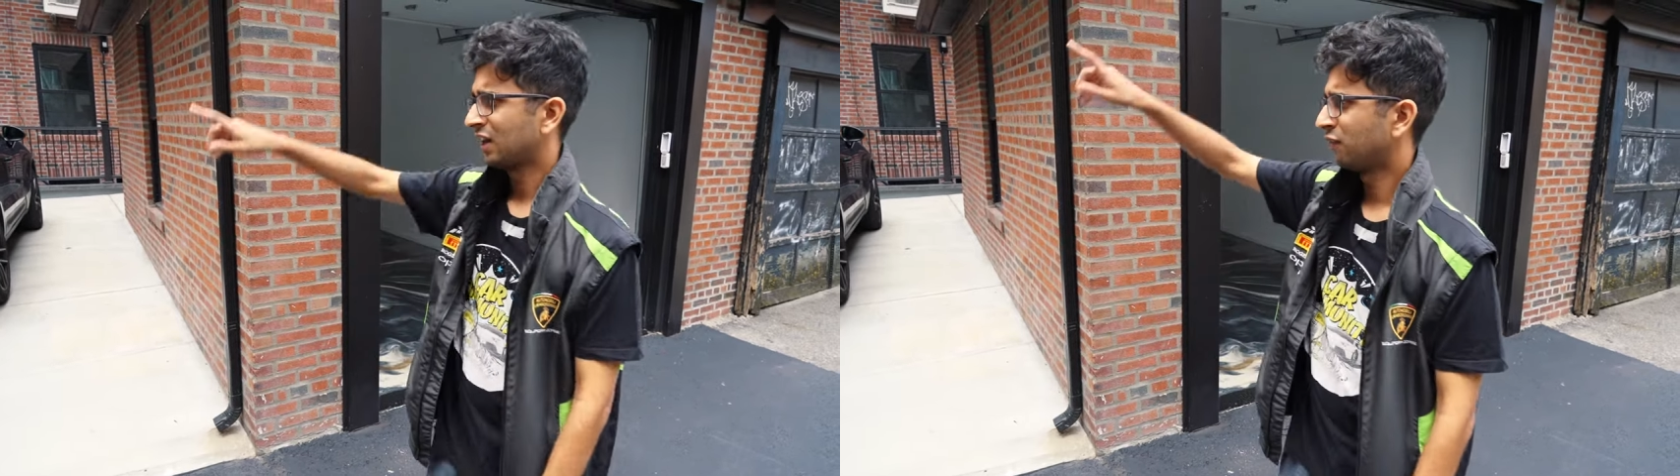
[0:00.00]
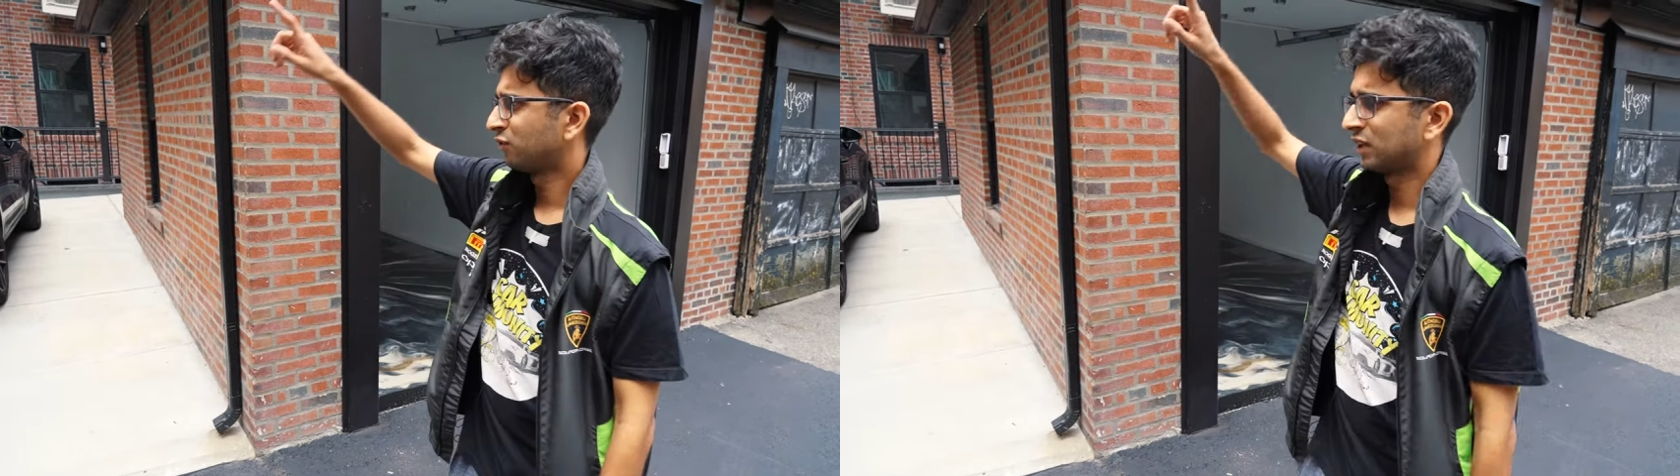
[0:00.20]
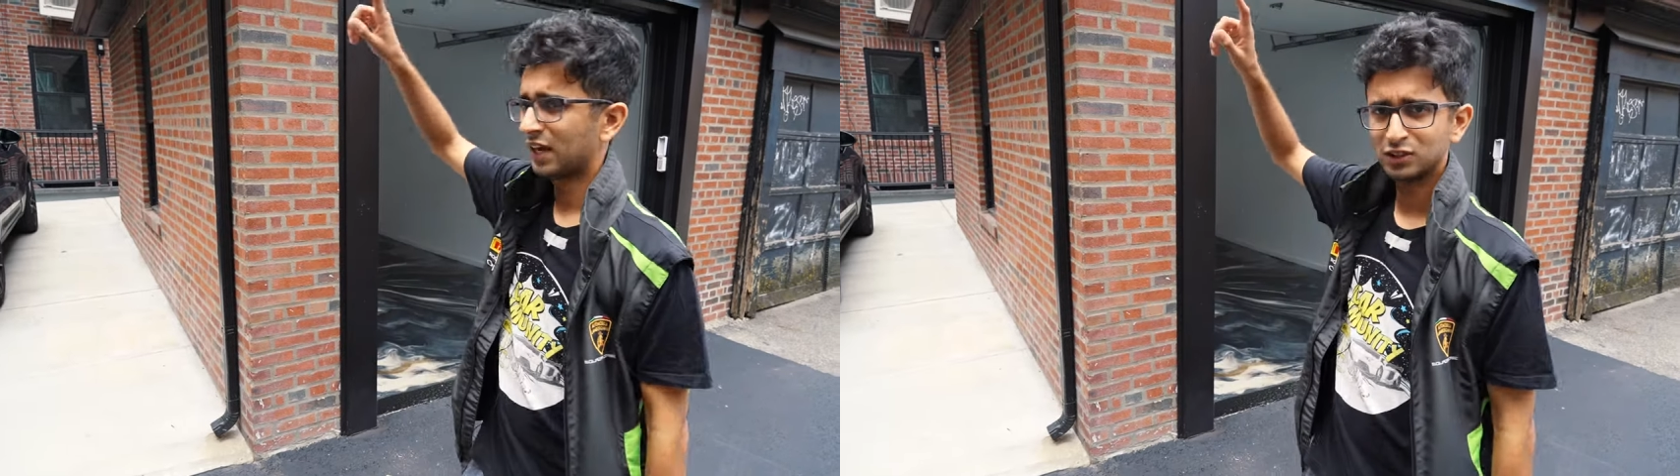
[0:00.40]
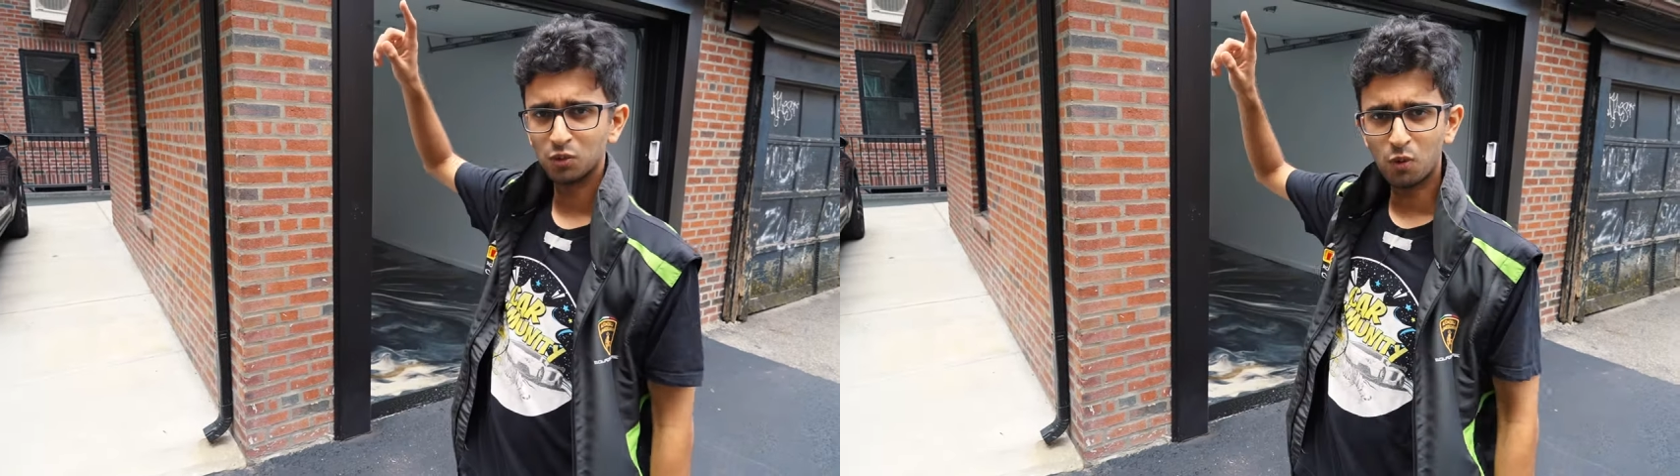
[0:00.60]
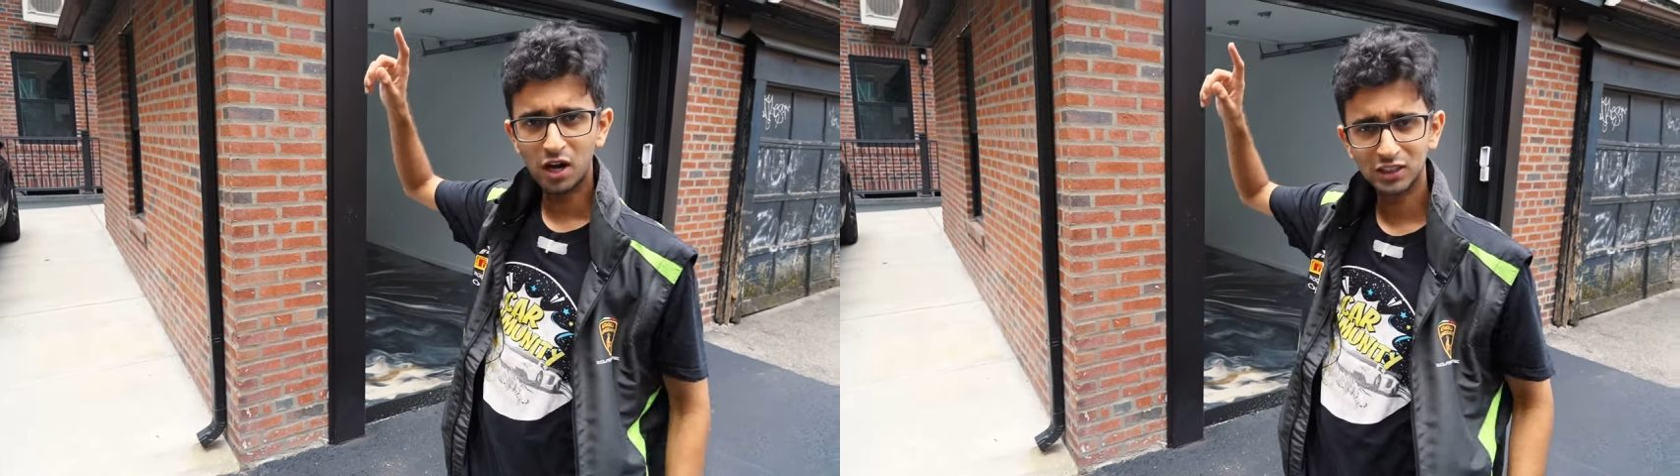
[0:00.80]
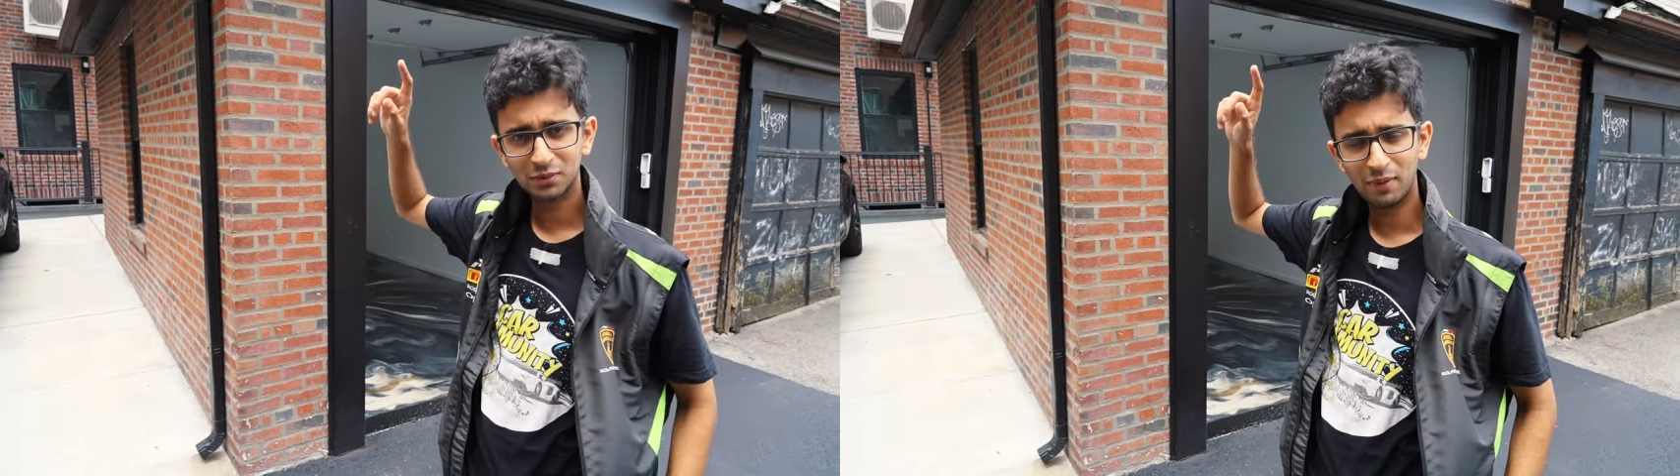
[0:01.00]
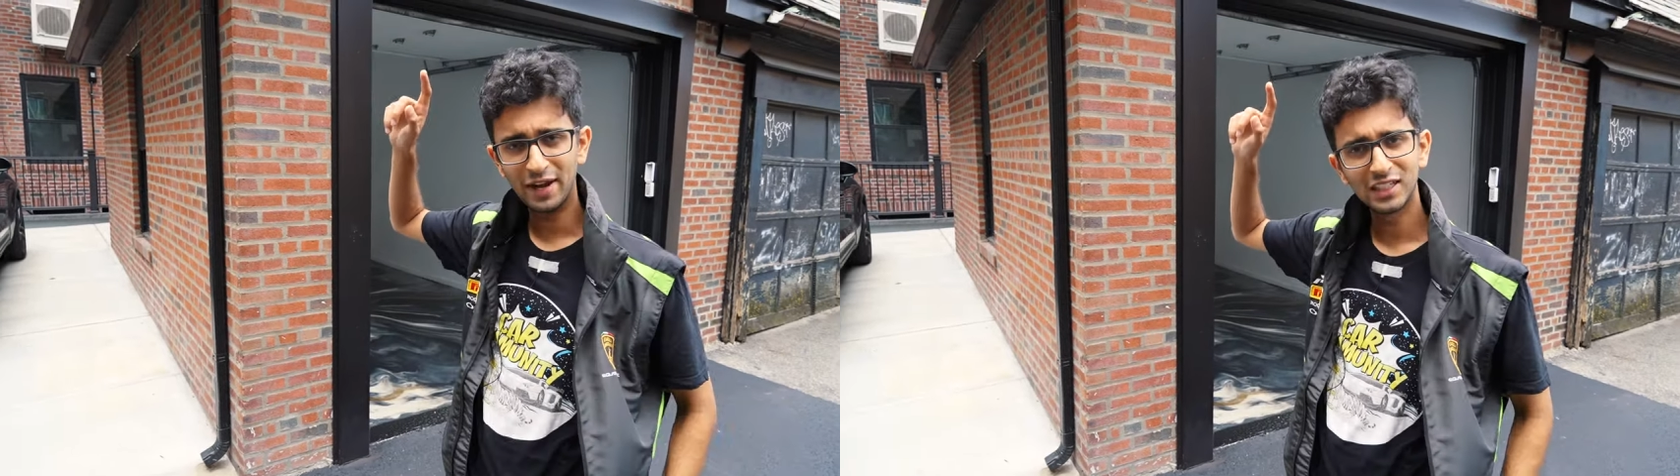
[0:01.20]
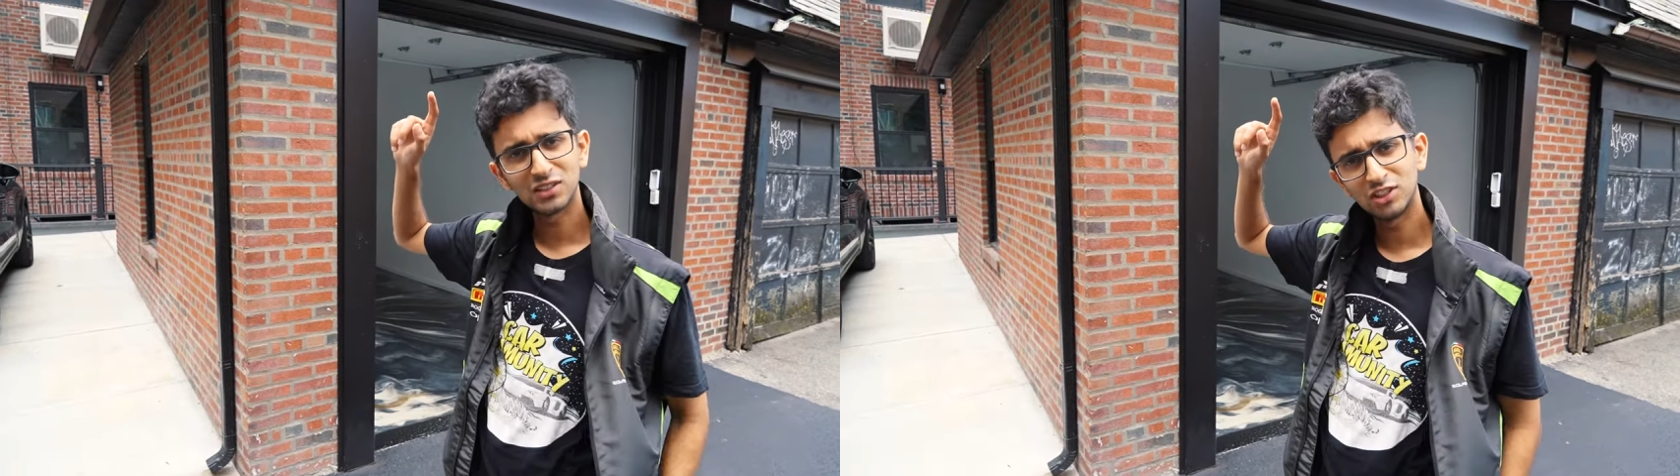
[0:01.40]
If you'd like to watch
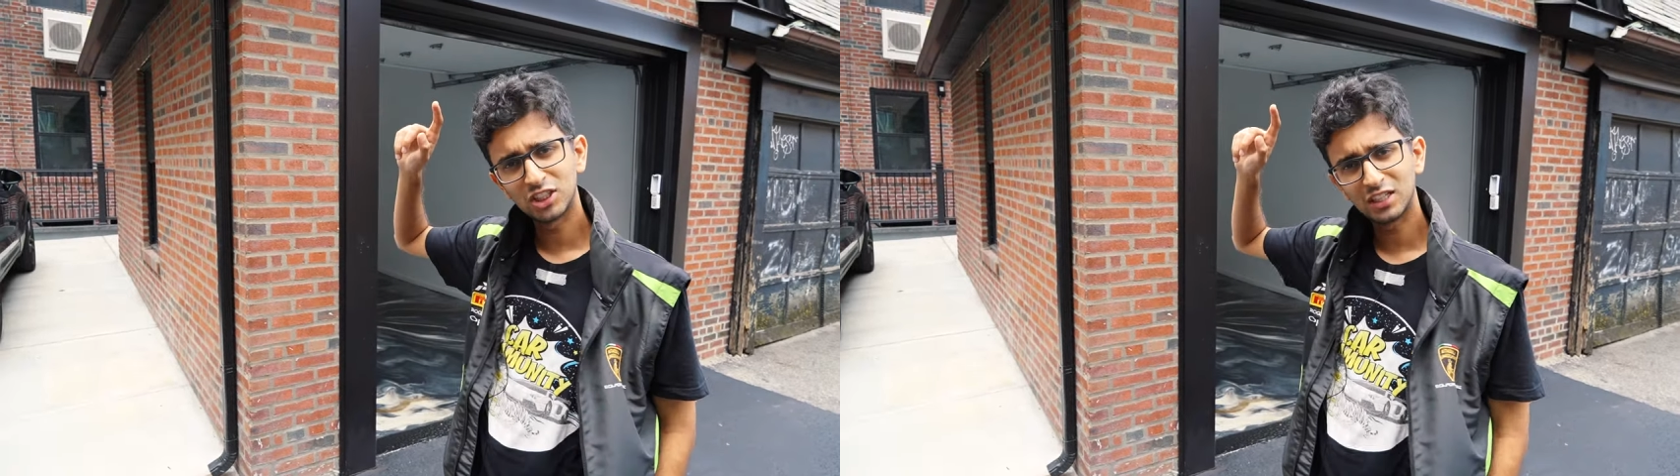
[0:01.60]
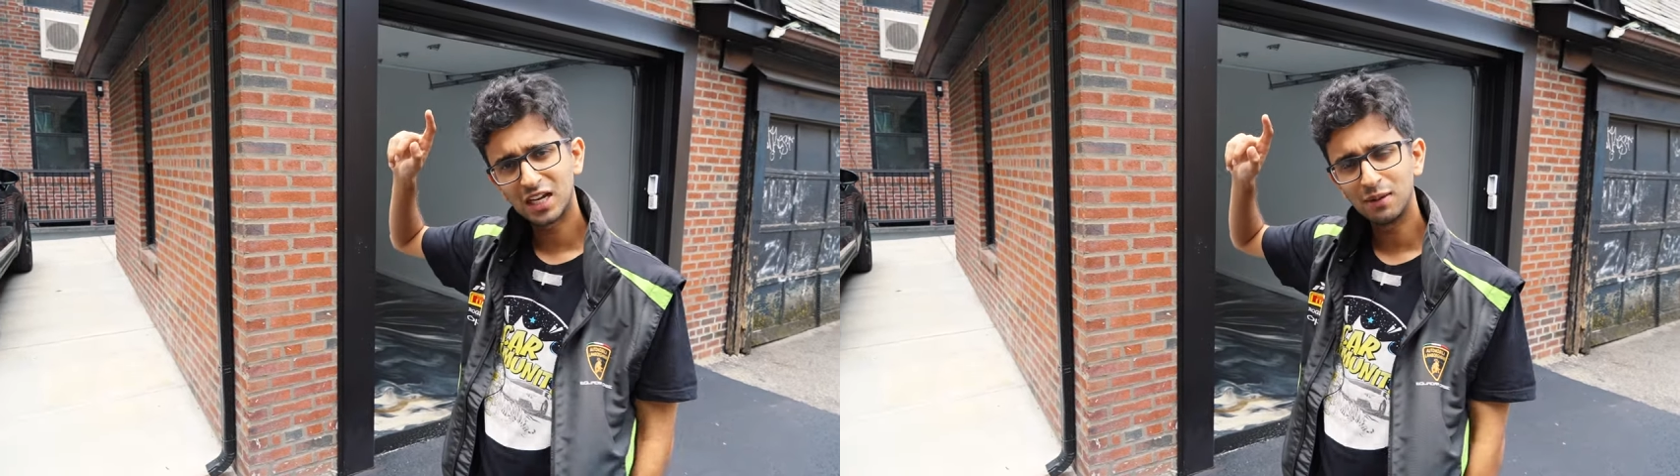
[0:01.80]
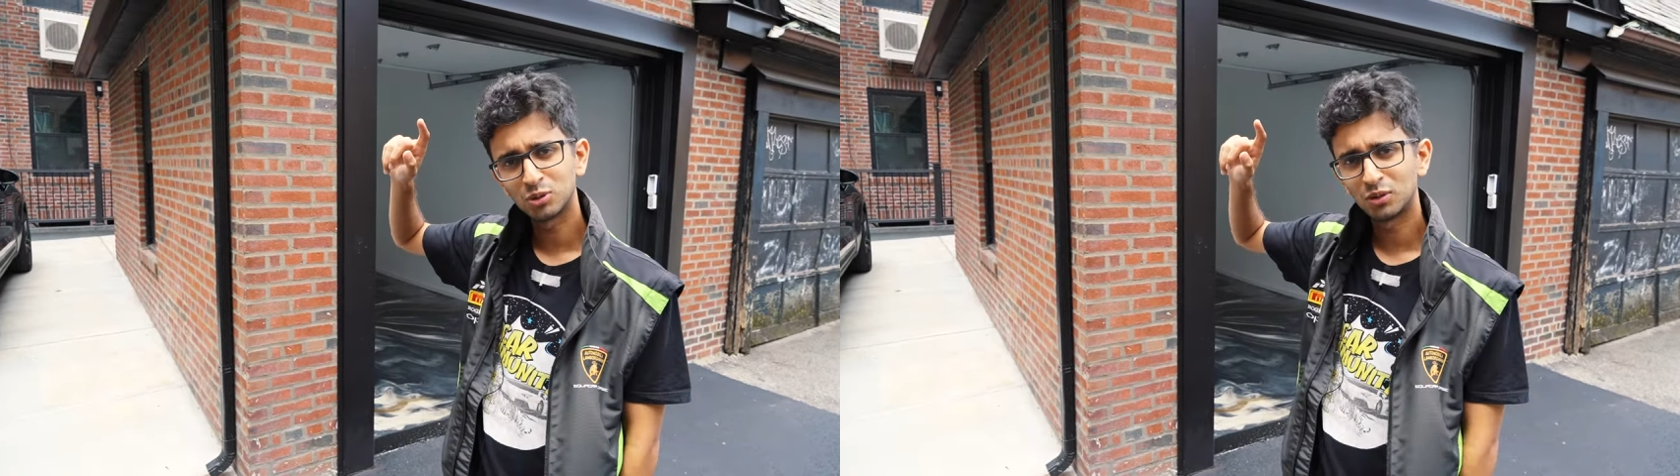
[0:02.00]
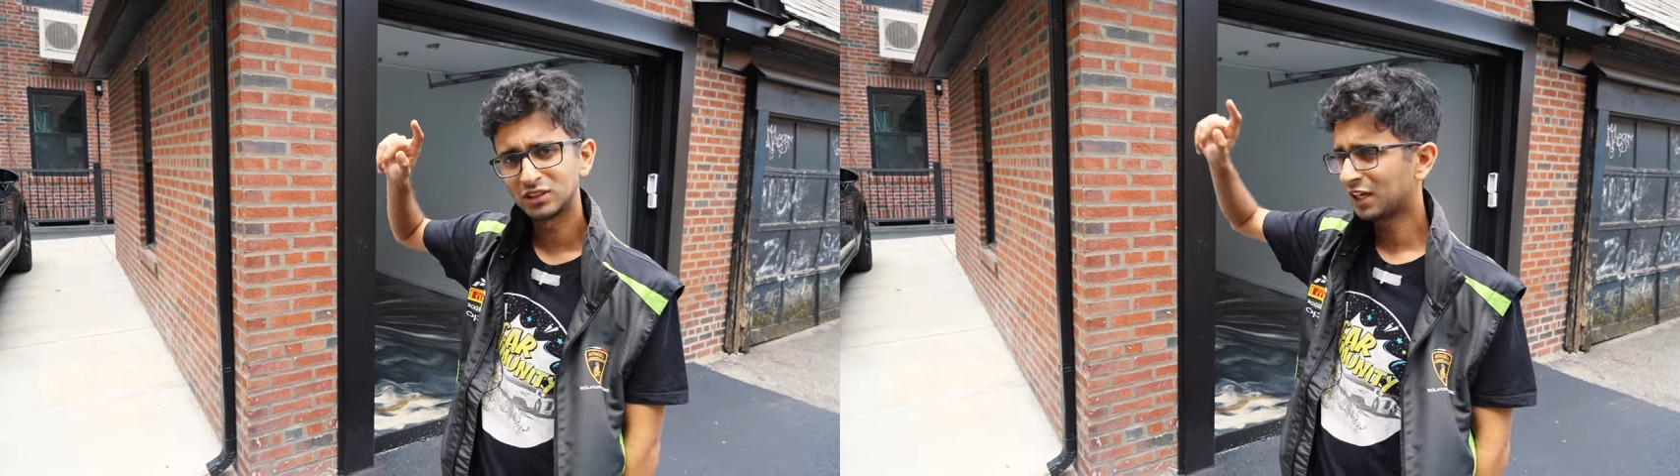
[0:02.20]
my SVJ Times Square